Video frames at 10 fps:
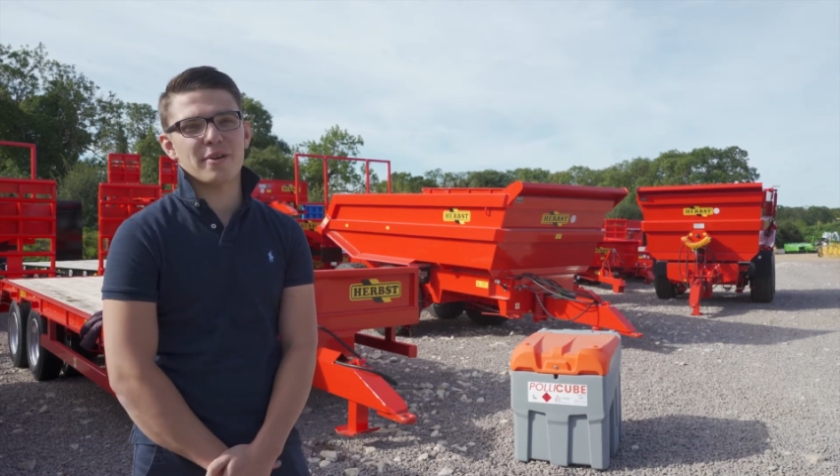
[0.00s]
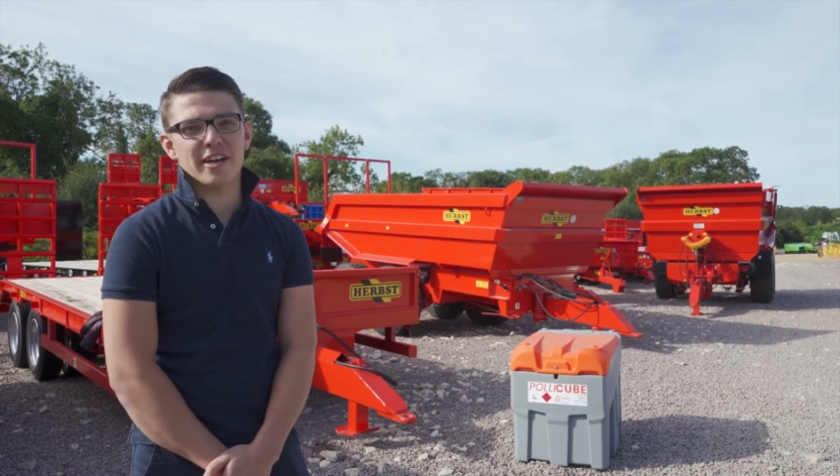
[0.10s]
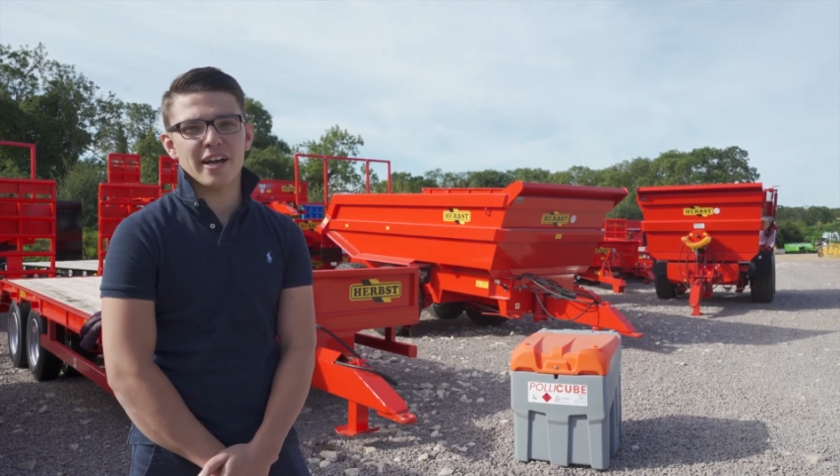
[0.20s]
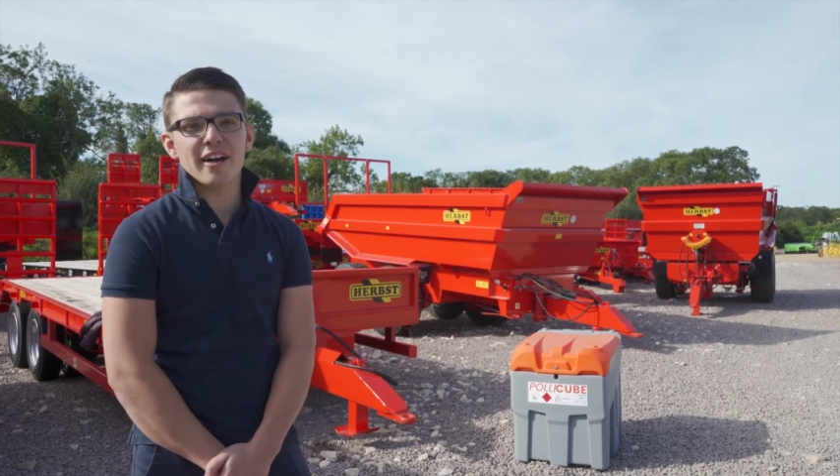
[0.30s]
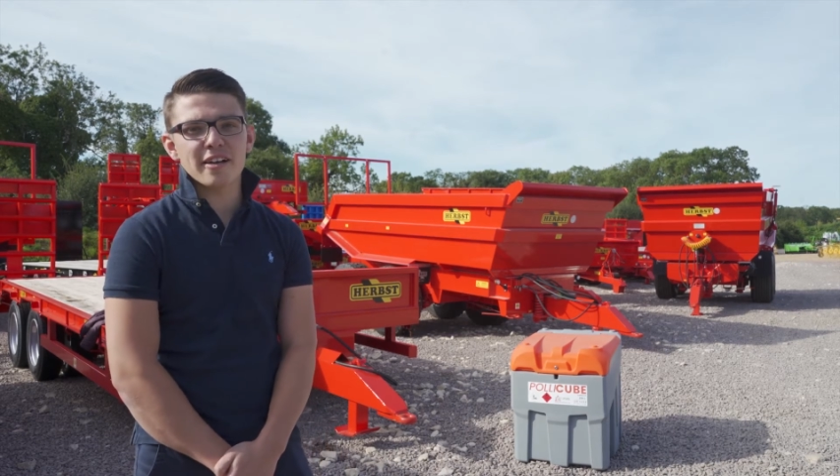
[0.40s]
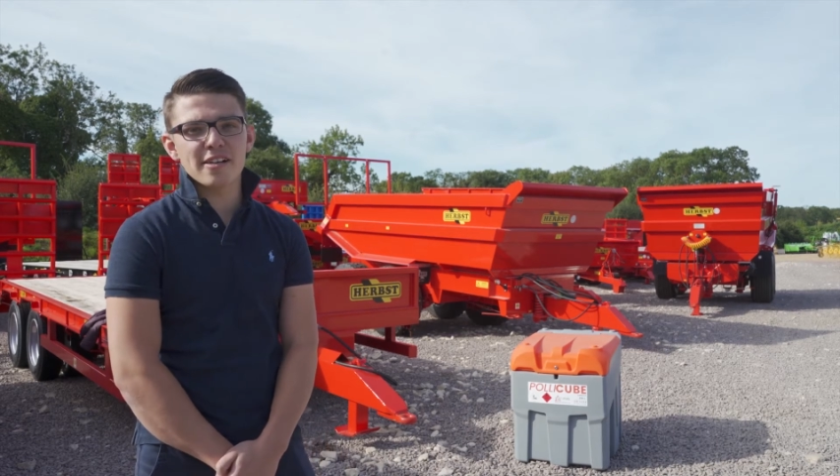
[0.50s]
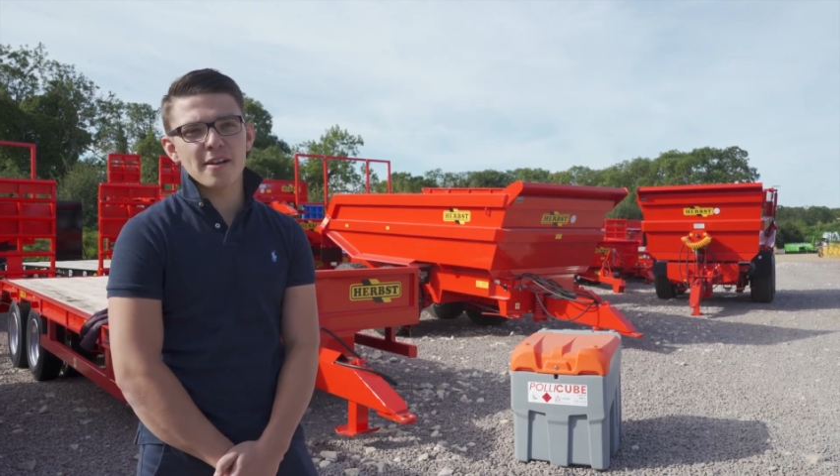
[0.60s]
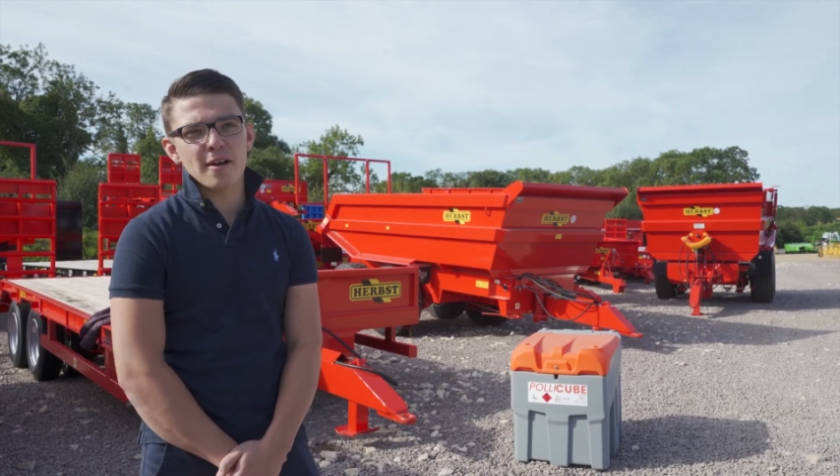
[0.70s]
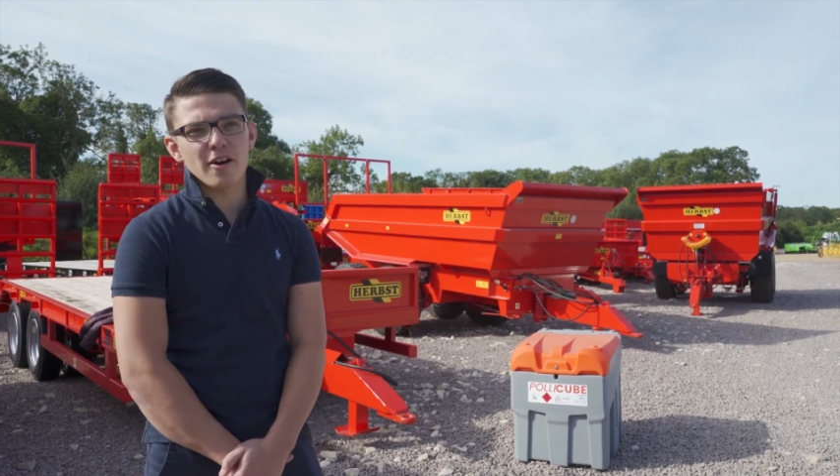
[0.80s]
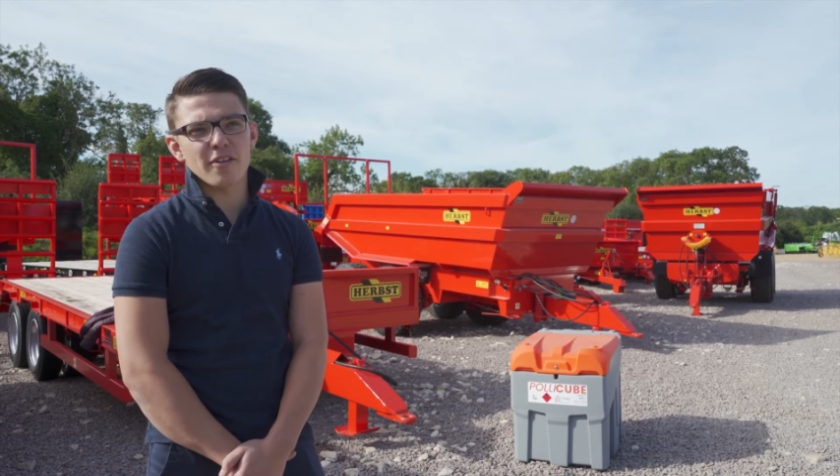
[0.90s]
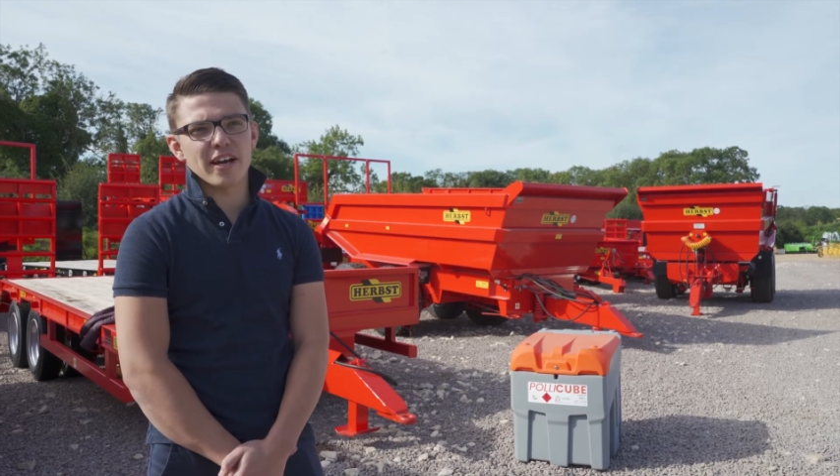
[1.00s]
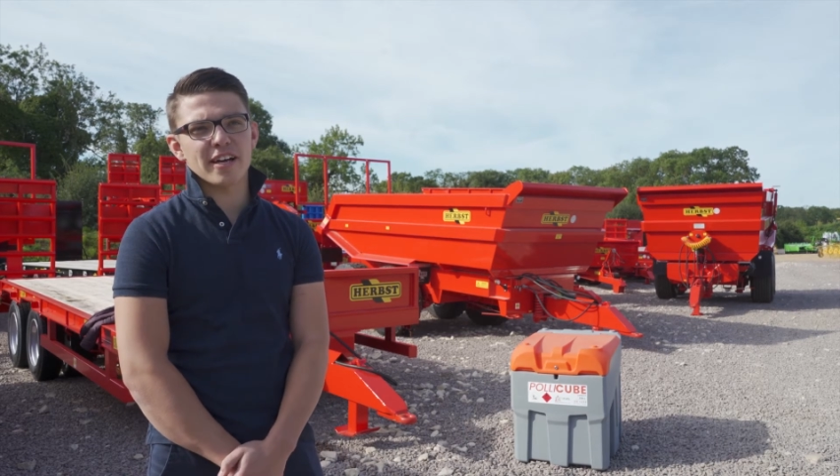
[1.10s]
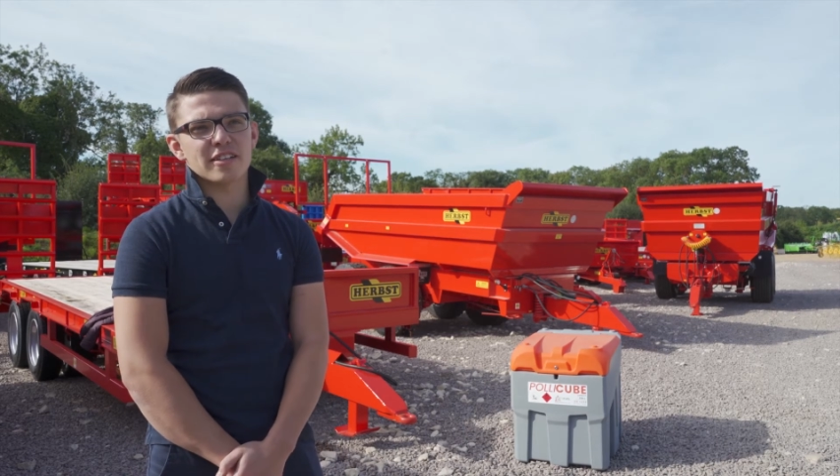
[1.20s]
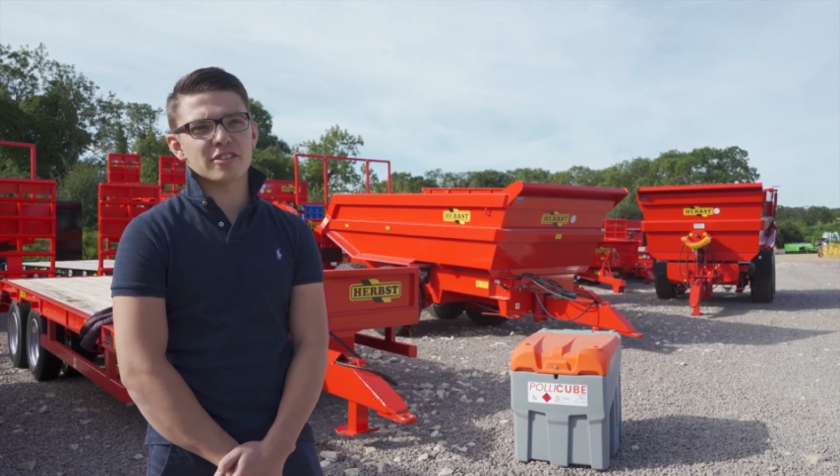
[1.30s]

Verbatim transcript: we get on that.